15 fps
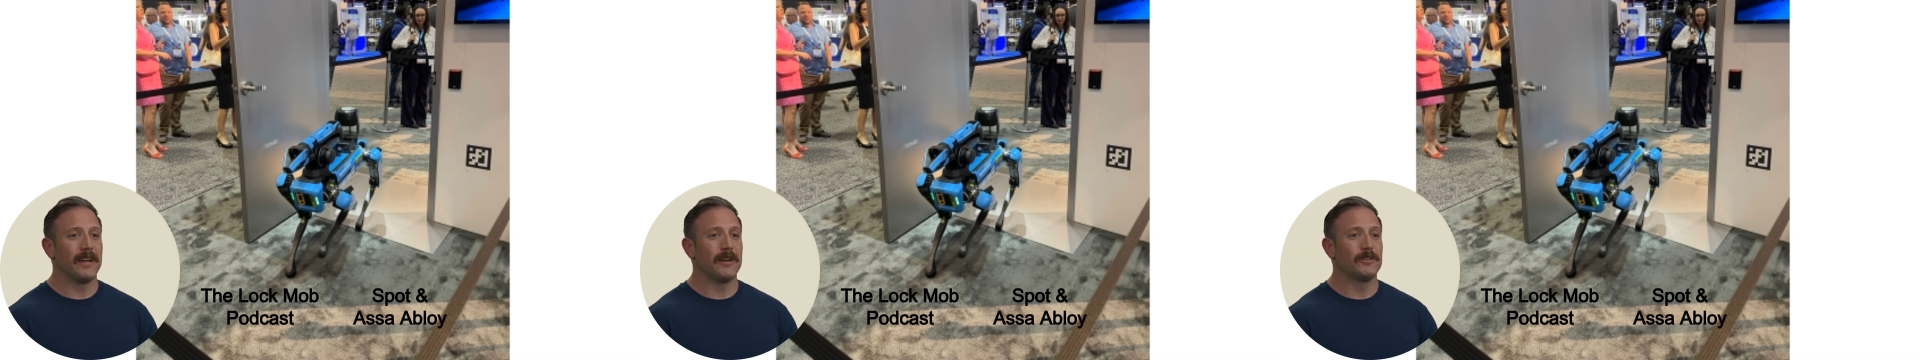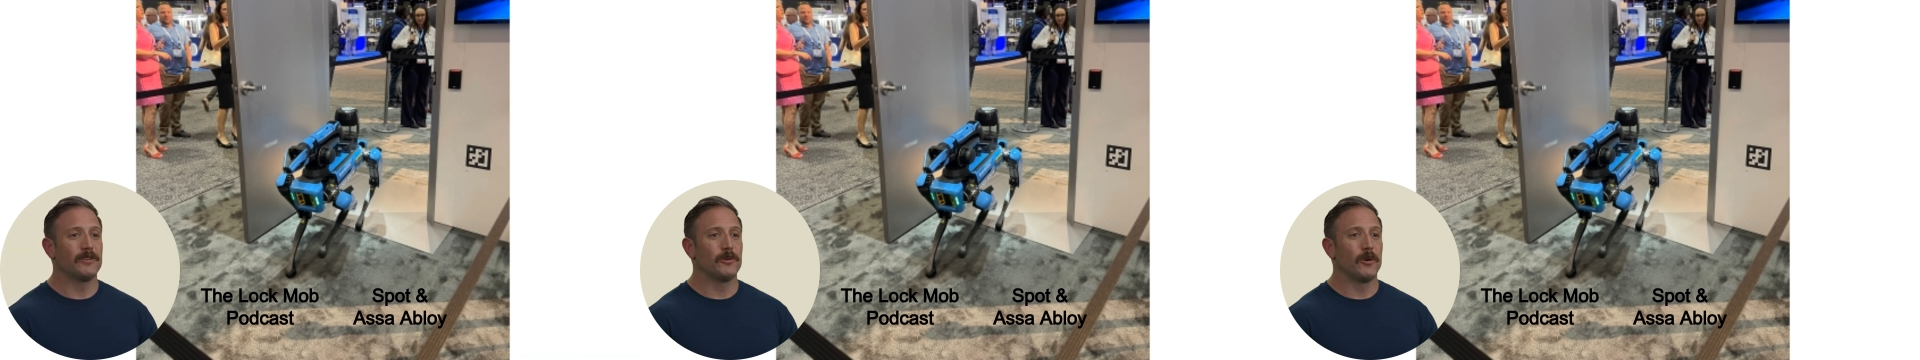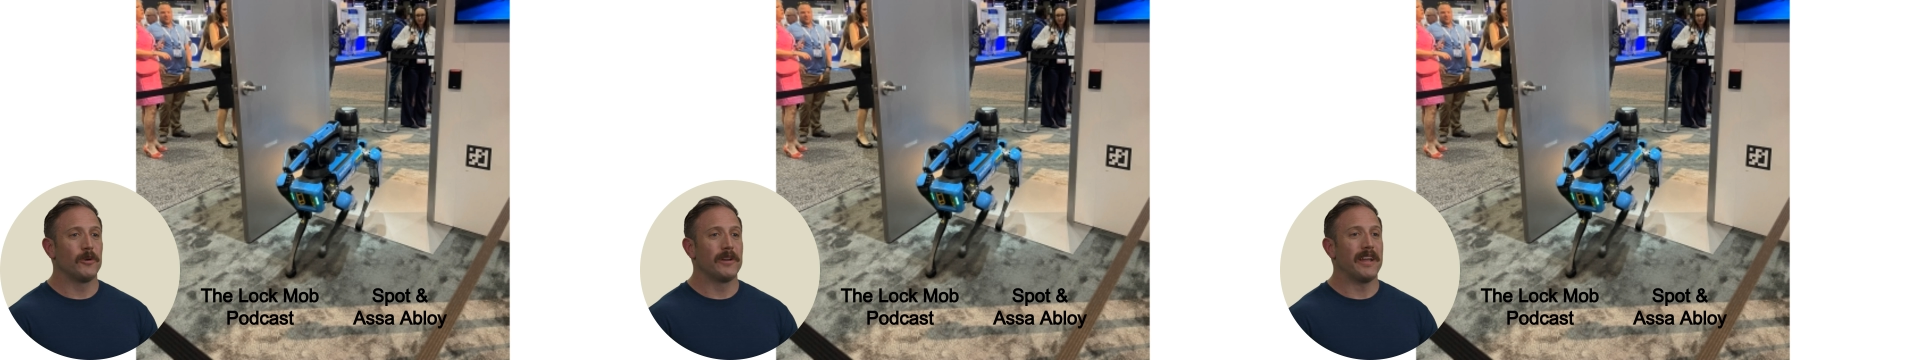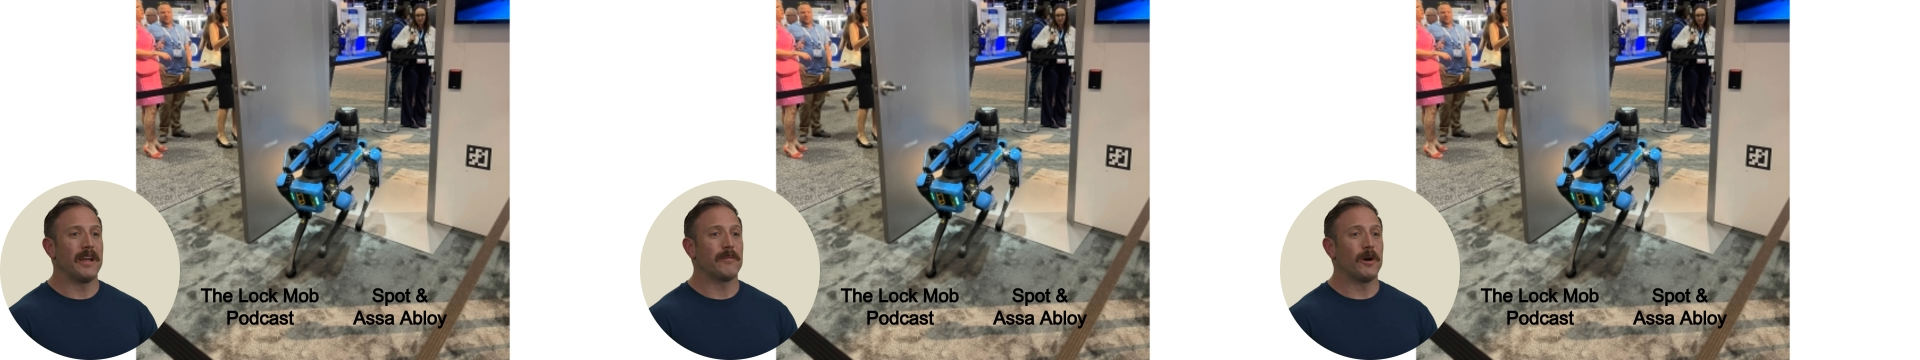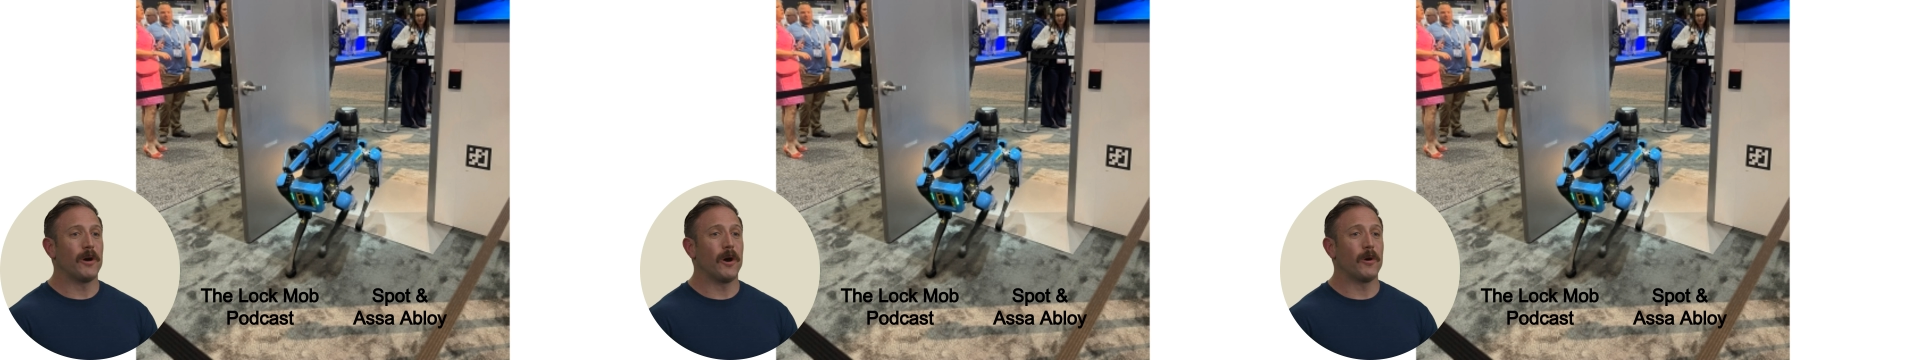strolling
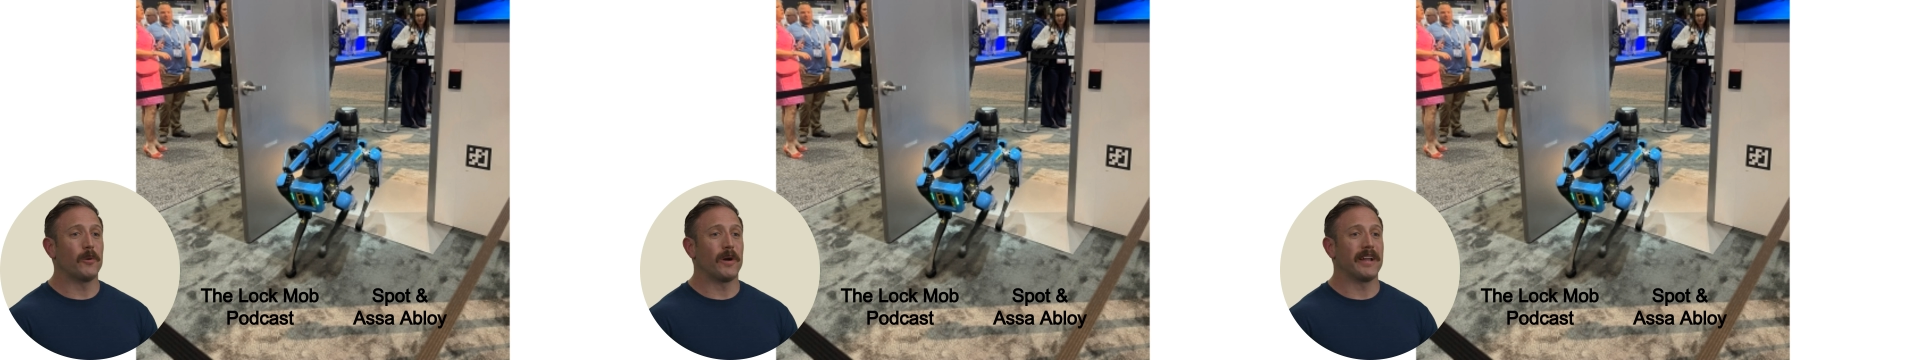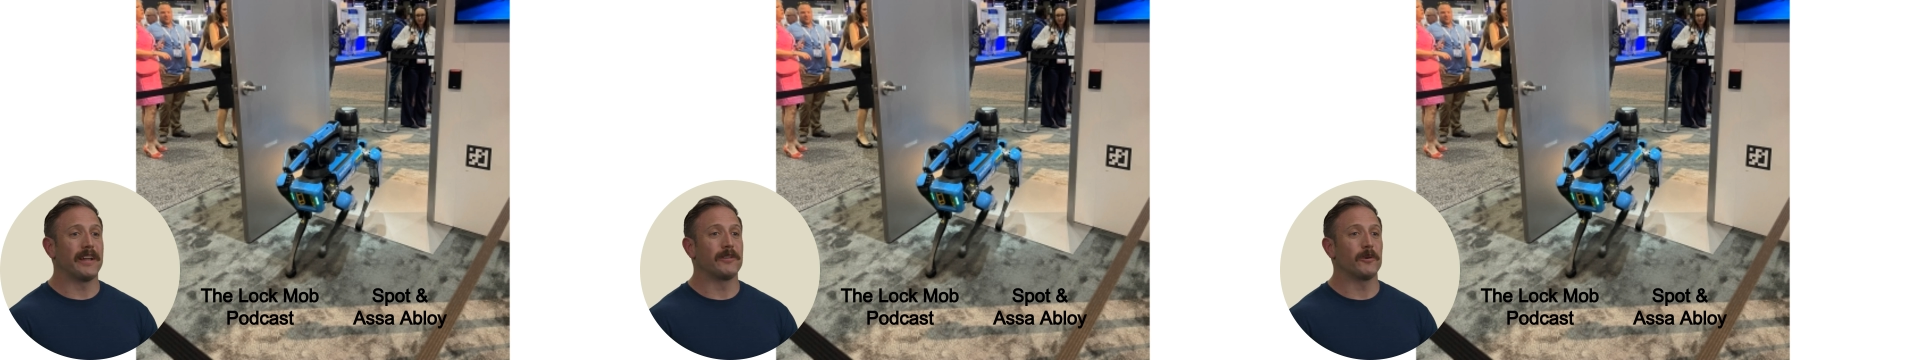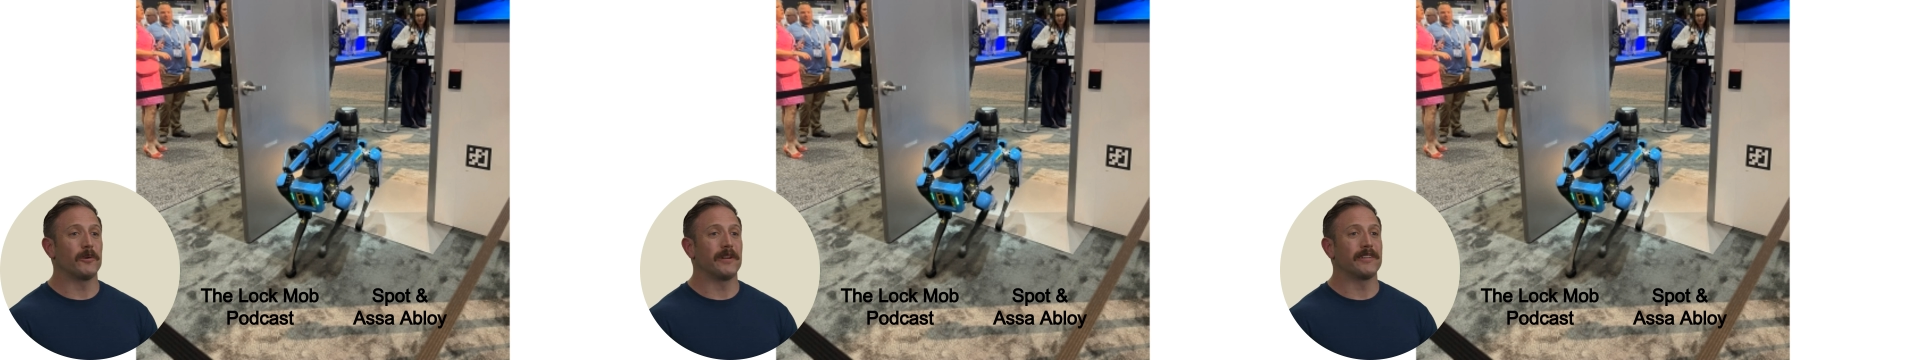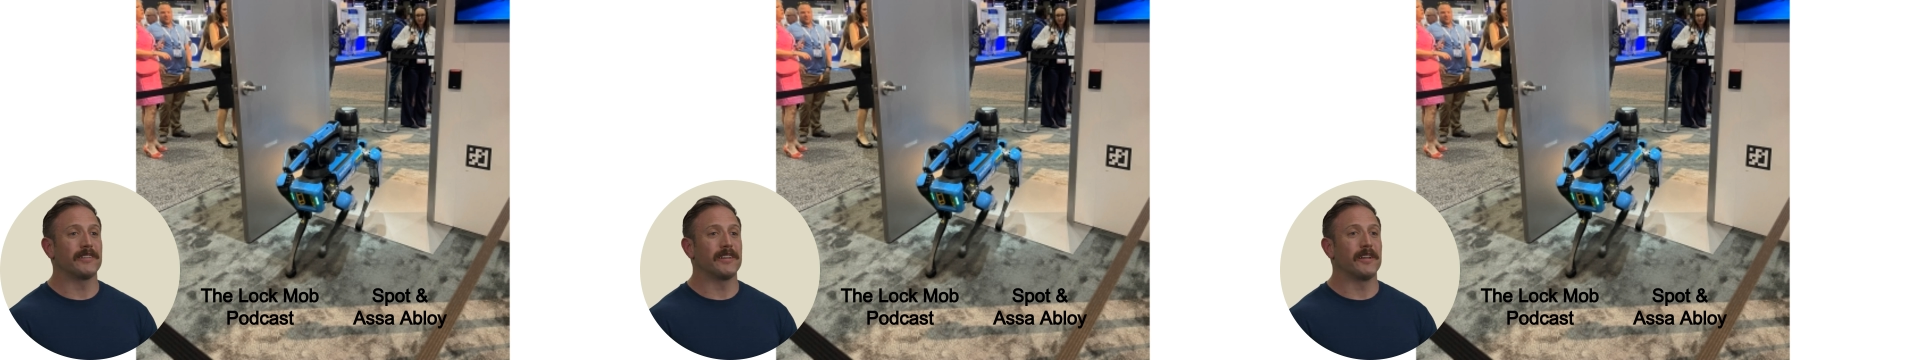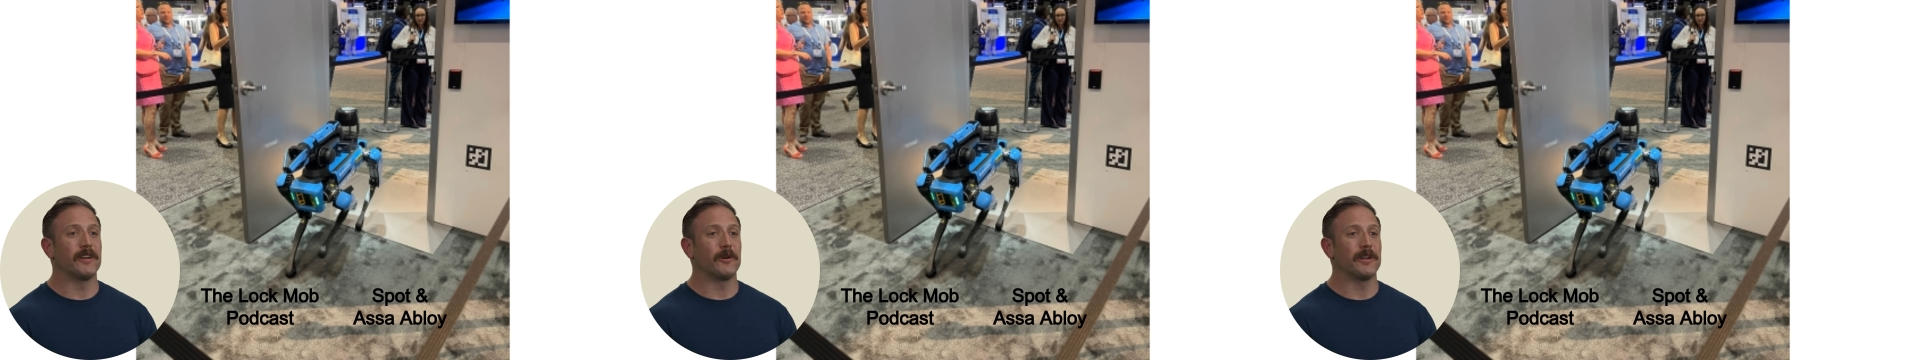down the hallway, doing its
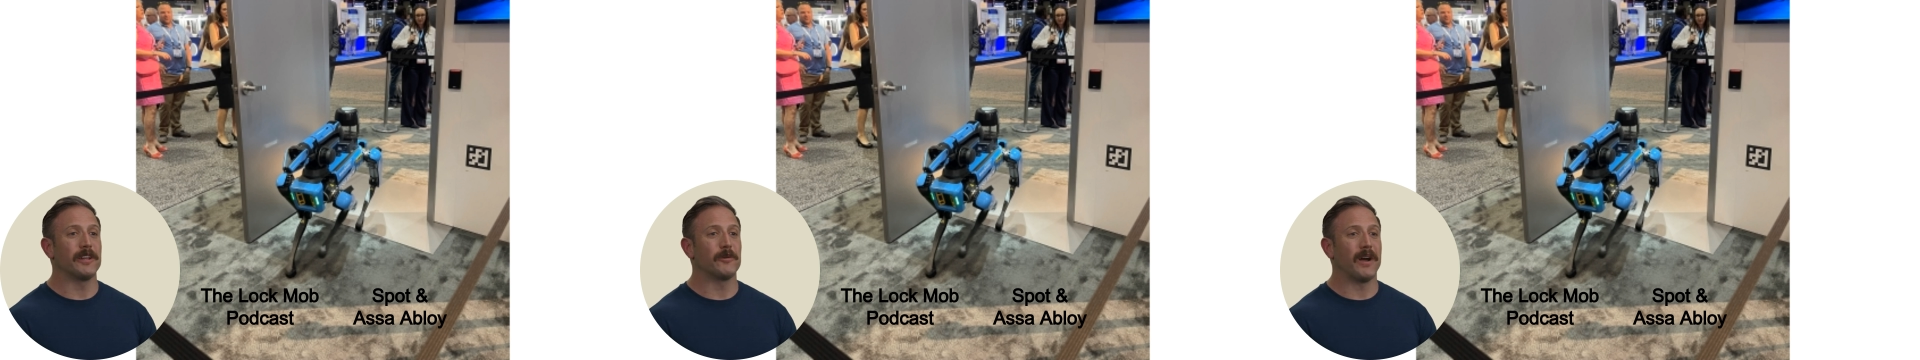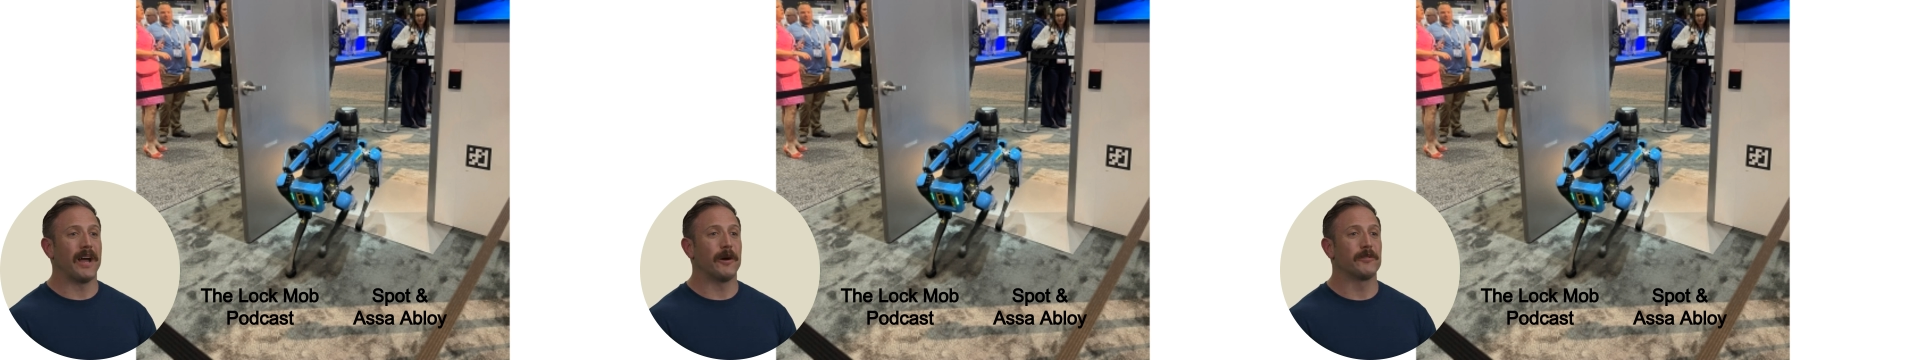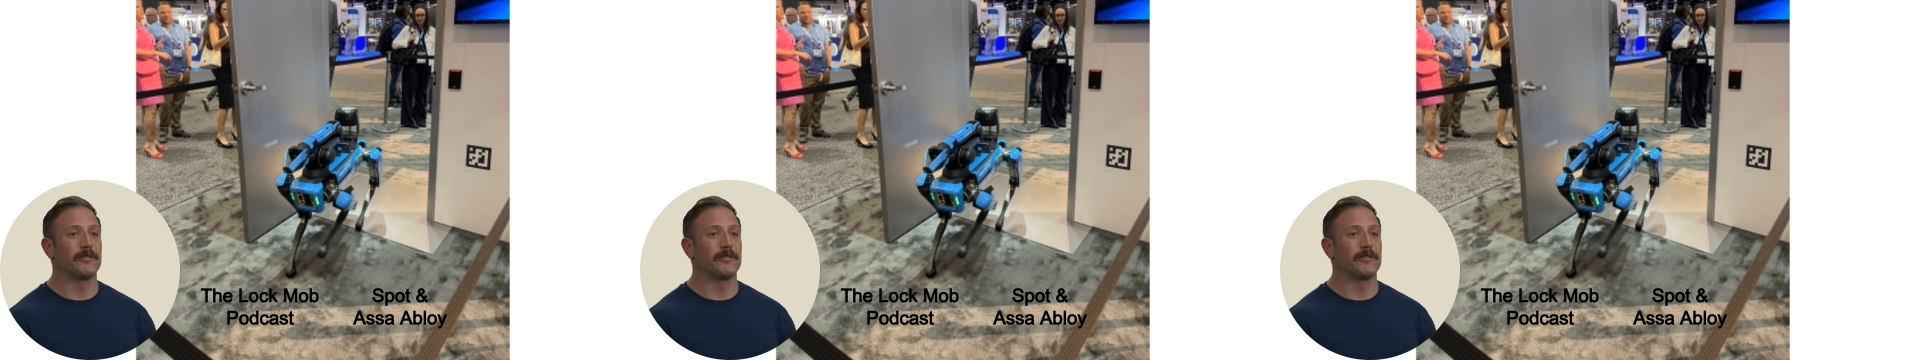security rounds.